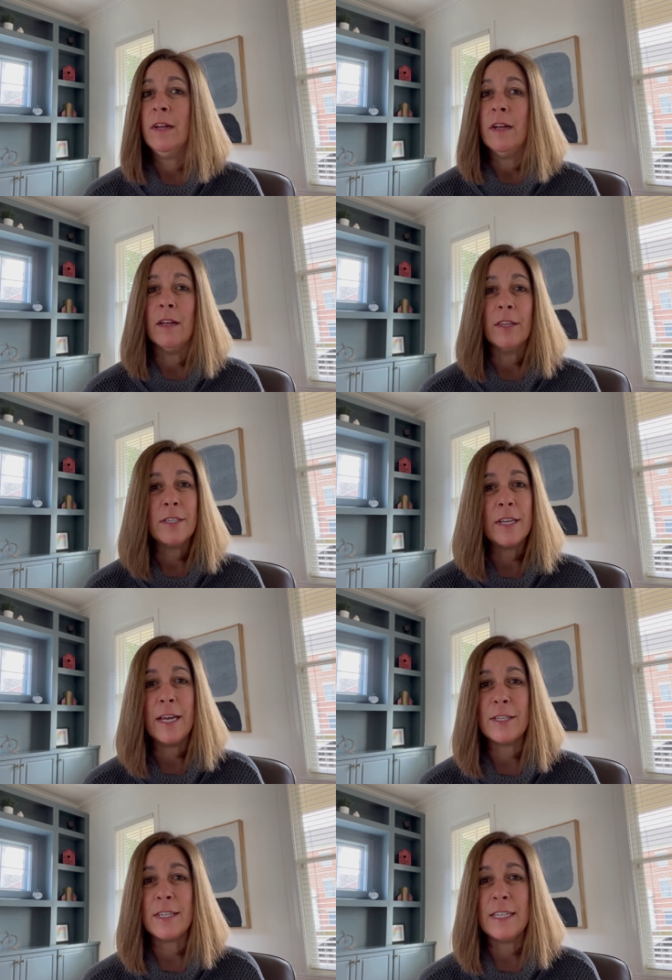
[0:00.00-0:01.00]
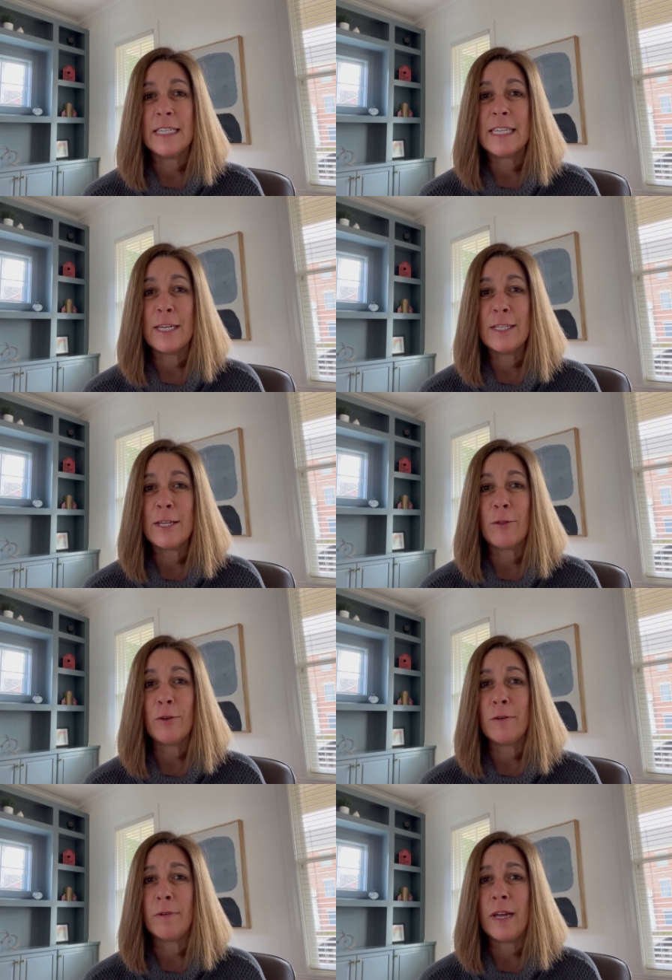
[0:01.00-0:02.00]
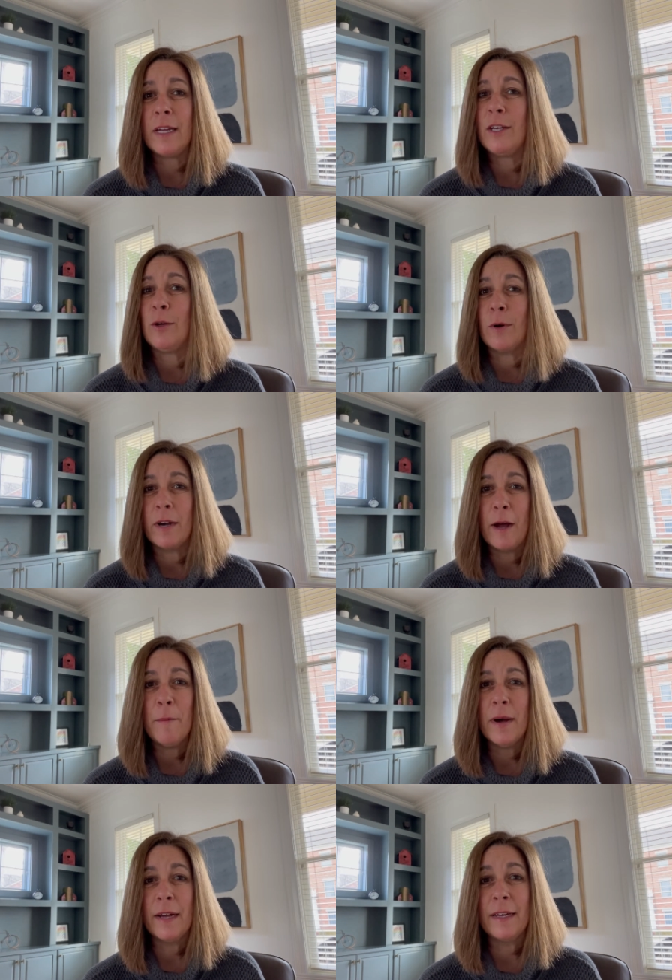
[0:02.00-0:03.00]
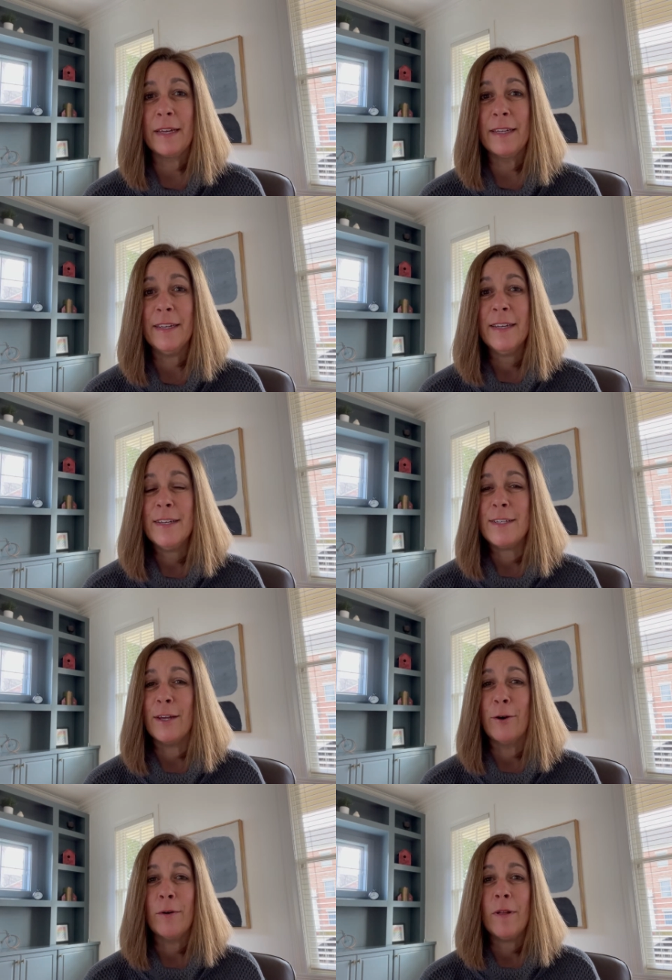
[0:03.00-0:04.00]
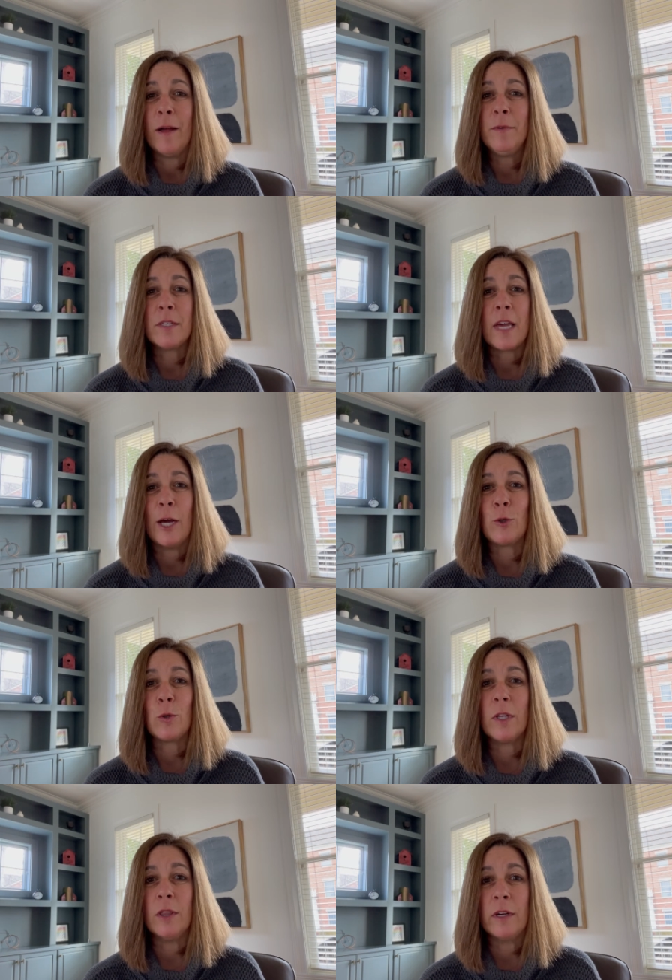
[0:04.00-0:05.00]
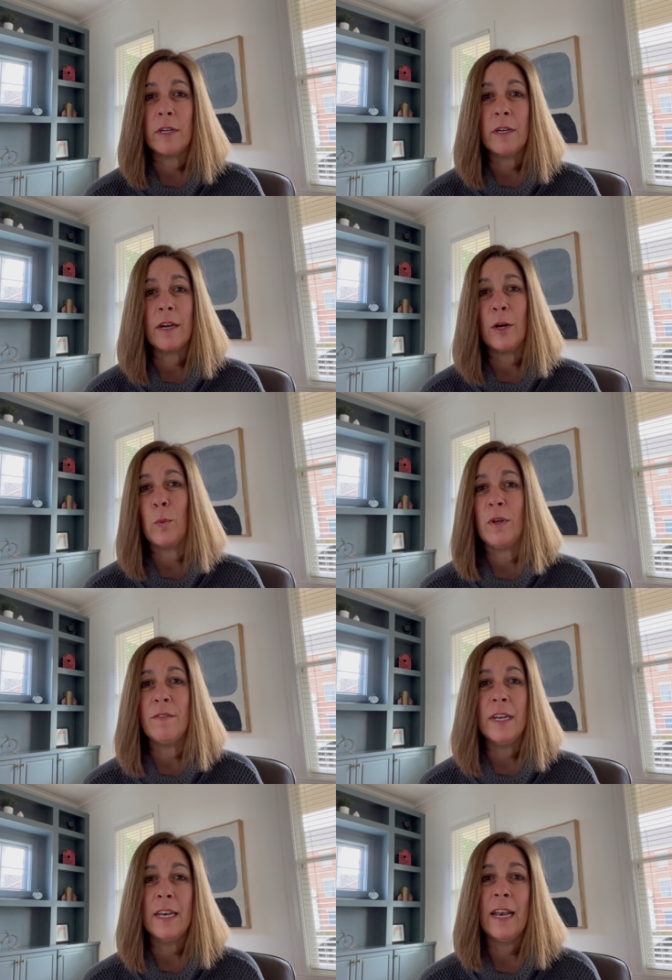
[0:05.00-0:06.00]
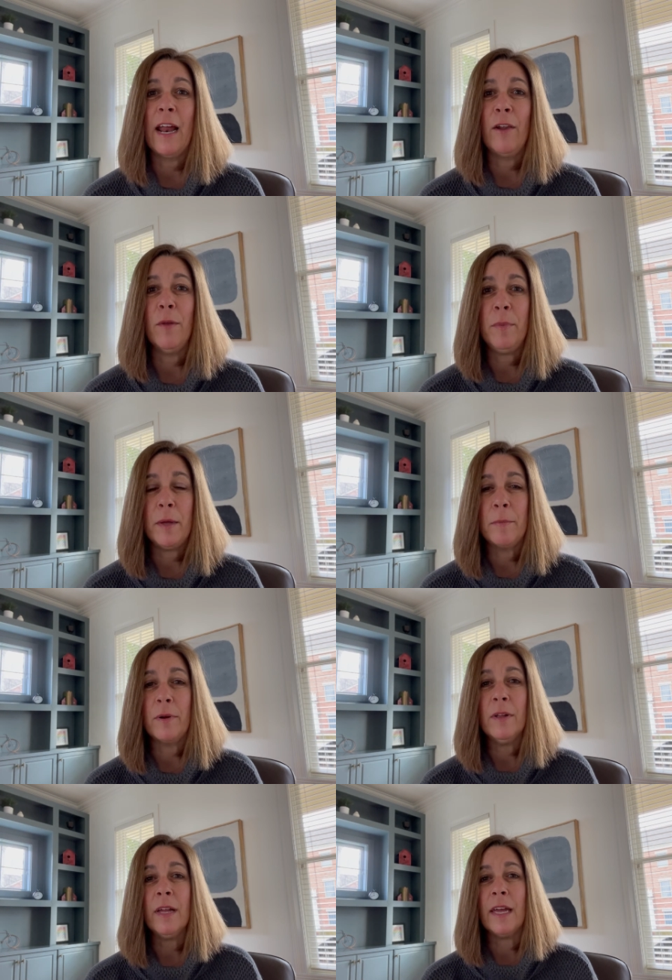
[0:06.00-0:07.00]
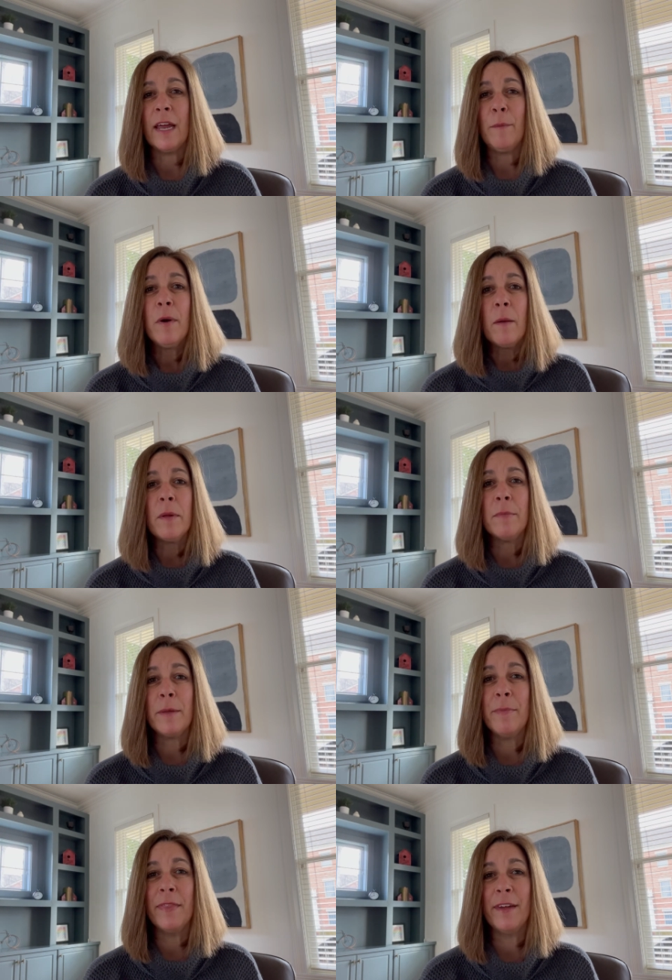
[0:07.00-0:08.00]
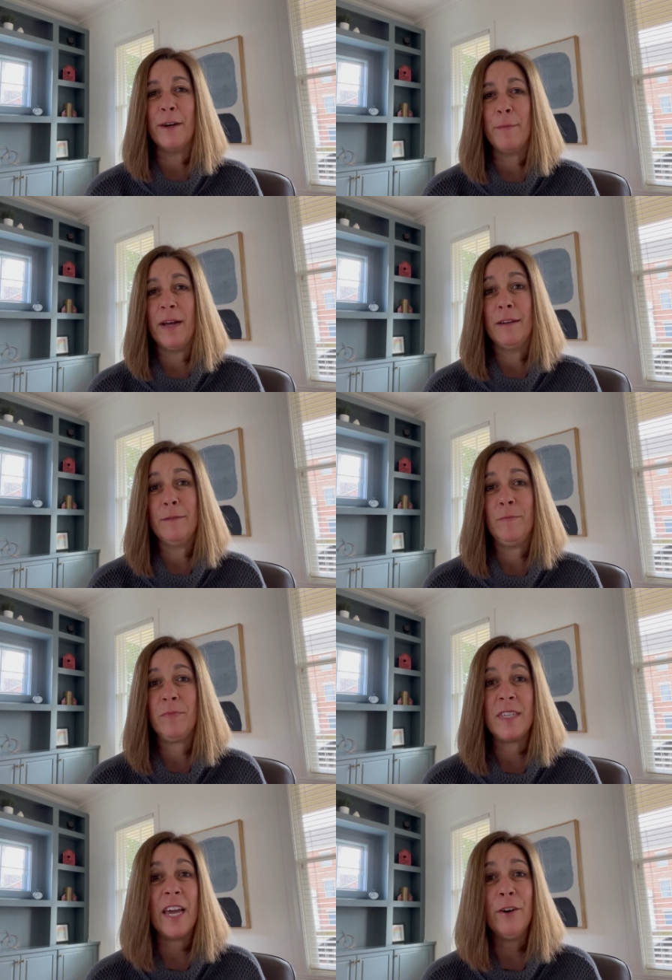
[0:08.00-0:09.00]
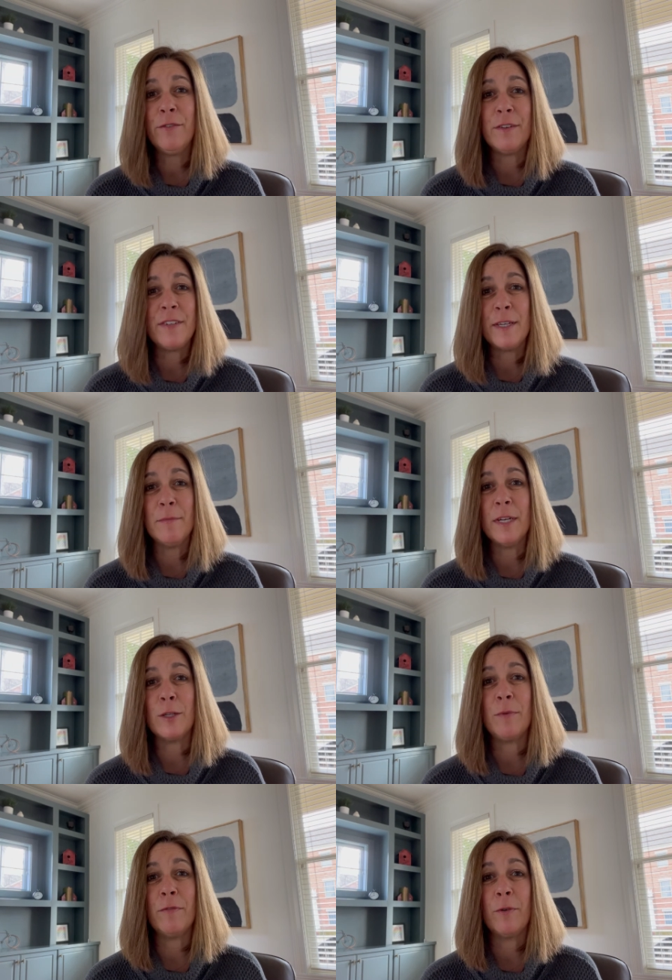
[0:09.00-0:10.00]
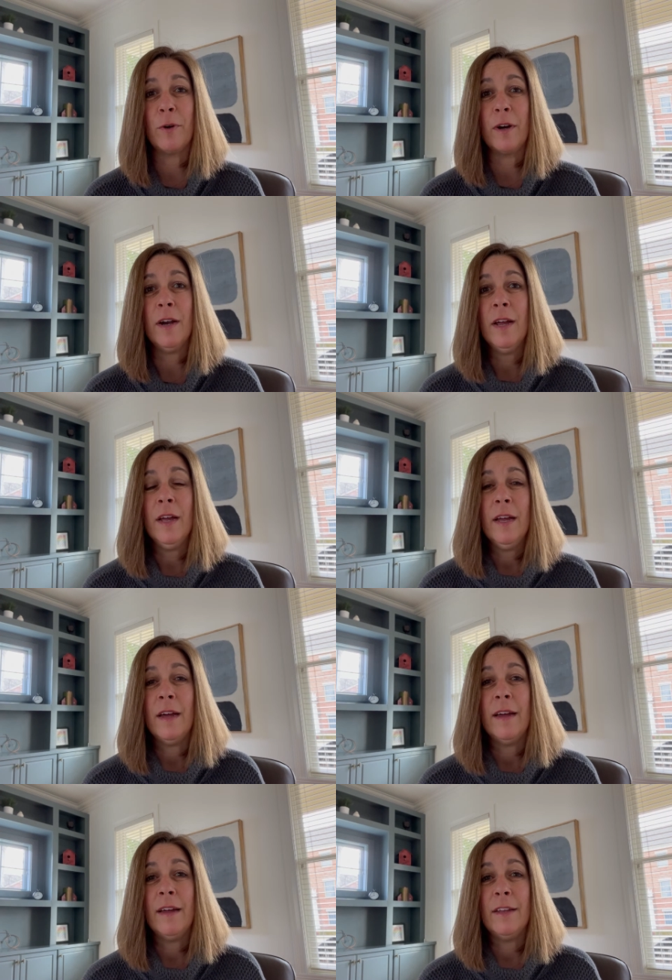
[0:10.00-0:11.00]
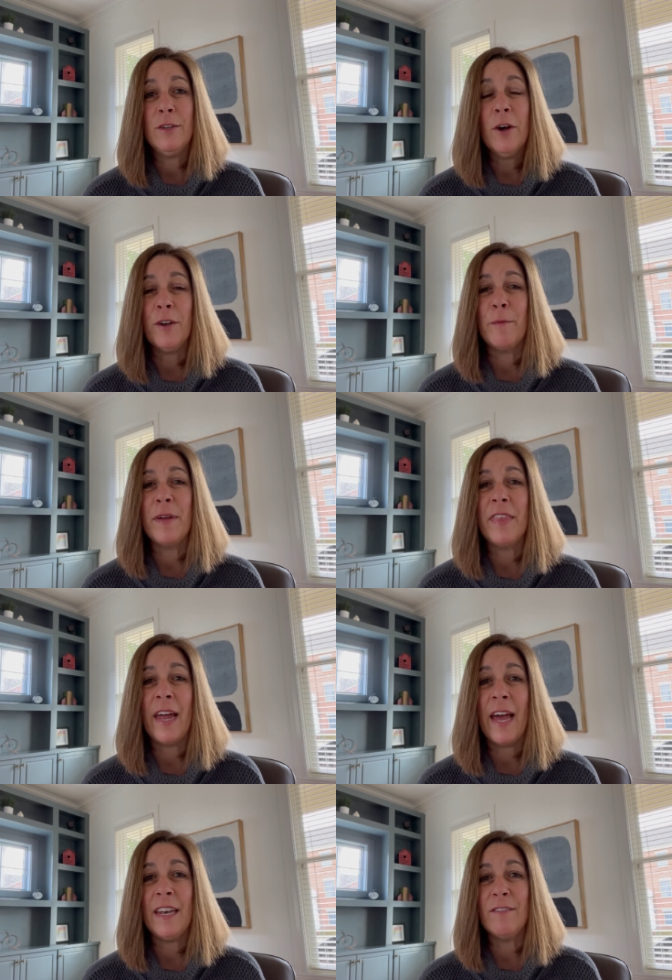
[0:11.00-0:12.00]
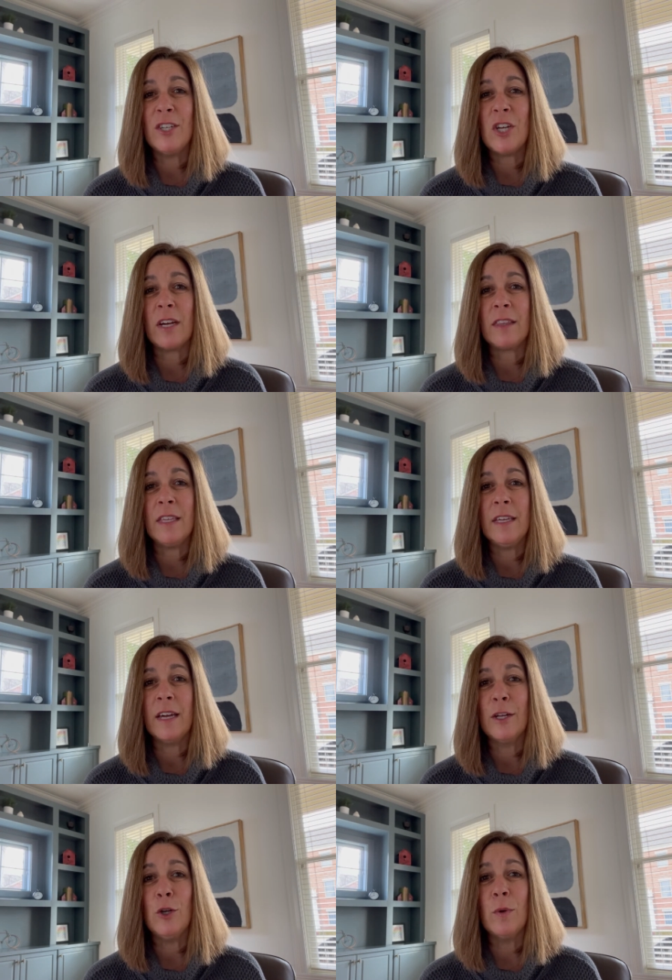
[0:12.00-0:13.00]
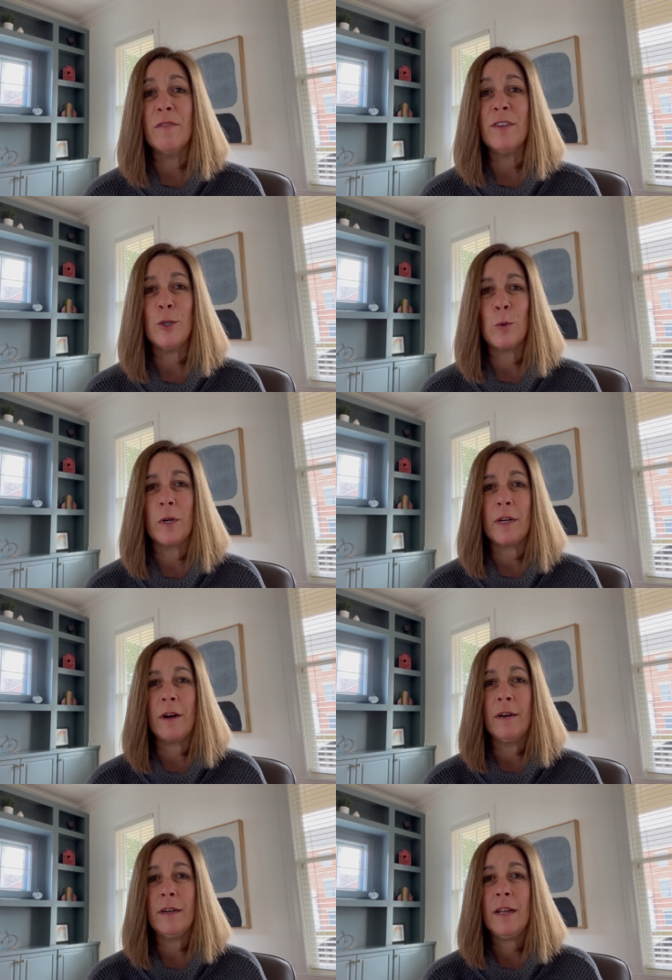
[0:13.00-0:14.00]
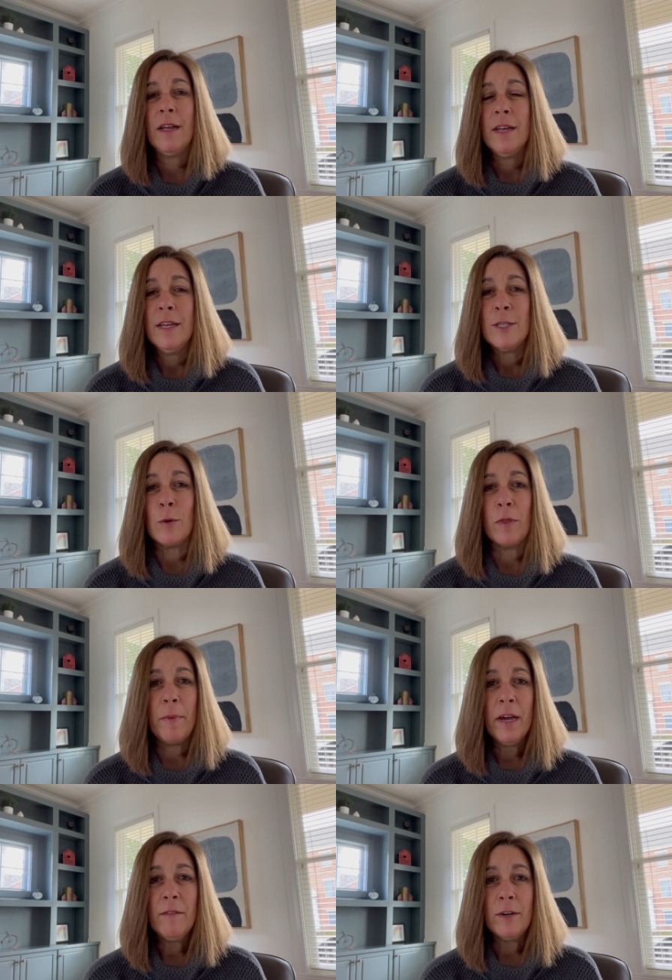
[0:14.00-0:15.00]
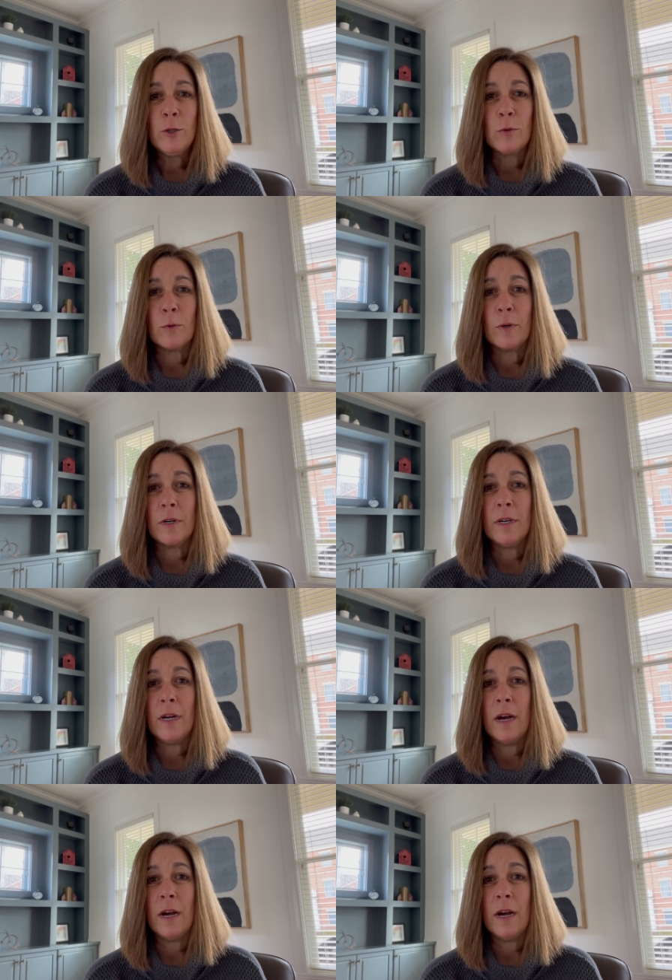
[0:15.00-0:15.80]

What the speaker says: unless it has an insane sell-through rate, you are not buying it. So I'm just casually looking, kind of weaving in and out of the people. And I'd probably been there about 10 or 15 minutes before it dawned on me that I hadn't even checked the new inventory cart. So in the back of our store,